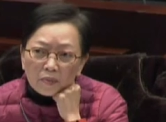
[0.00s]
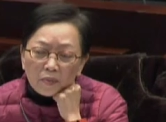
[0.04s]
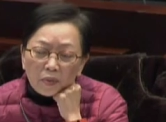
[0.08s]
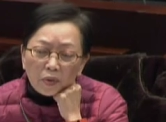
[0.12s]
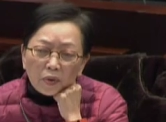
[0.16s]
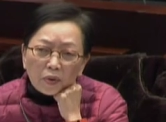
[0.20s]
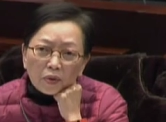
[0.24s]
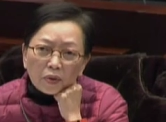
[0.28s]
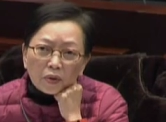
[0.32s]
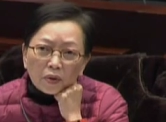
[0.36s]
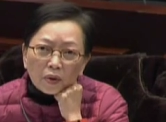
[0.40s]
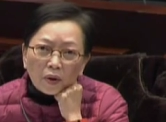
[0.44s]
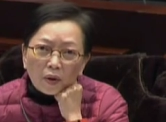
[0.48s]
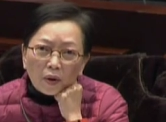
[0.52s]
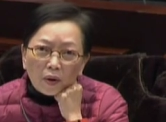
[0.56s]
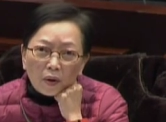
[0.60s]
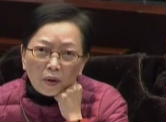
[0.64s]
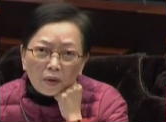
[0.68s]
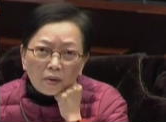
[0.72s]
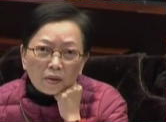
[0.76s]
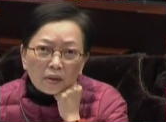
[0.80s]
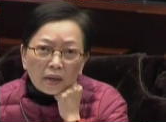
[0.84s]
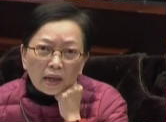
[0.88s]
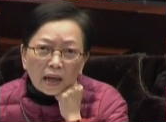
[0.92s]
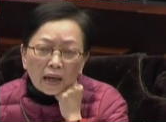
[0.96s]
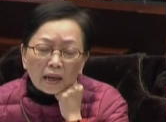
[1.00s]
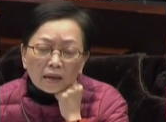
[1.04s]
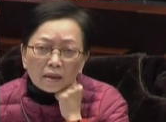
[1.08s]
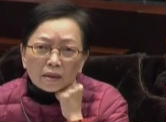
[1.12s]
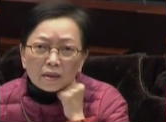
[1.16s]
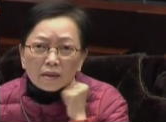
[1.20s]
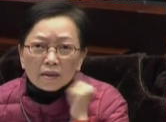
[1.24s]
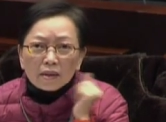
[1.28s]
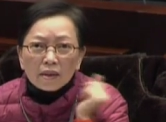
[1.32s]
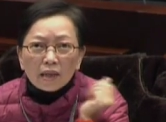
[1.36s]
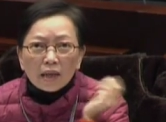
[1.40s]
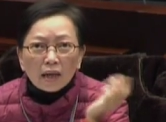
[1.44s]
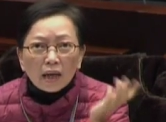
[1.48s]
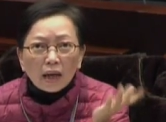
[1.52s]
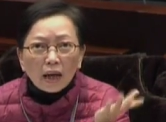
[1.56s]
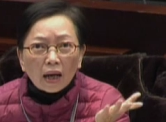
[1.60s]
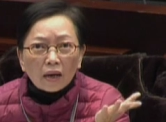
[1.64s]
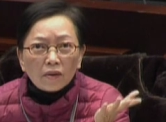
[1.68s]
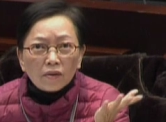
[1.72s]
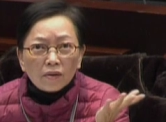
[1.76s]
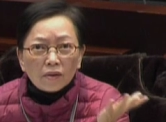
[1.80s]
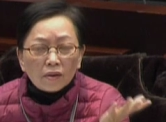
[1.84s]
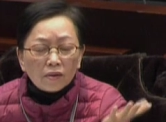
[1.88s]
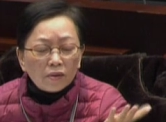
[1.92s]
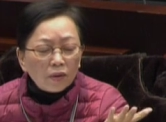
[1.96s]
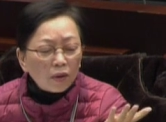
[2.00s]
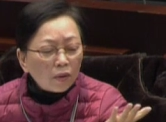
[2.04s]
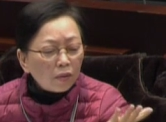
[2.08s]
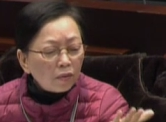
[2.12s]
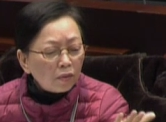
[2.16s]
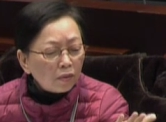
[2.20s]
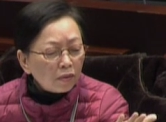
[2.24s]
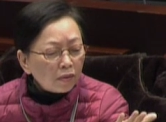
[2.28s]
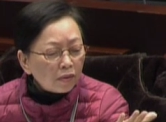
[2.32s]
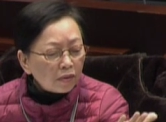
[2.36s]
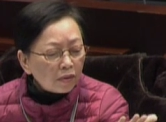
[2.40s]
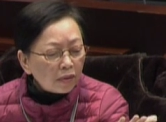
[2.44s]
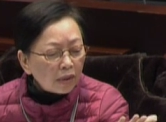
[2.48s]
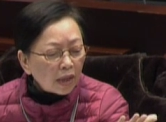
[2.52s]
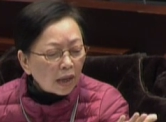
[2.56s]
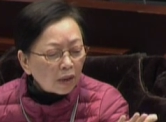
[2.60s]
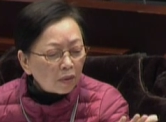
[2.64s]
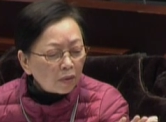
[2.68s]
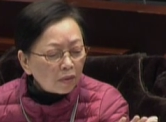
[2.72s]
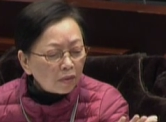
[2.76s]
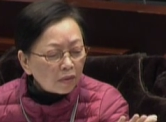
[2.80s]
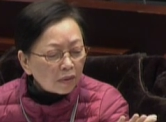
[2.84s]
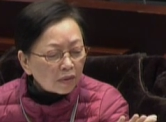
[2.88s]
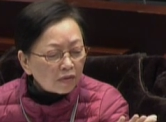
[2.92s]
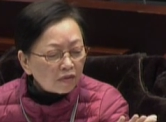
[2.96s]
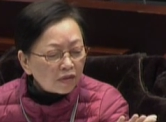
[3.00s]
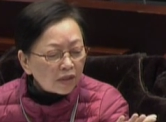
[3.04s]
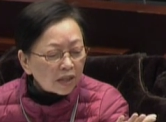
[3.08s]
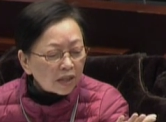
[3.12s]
they uh, uh, views differ.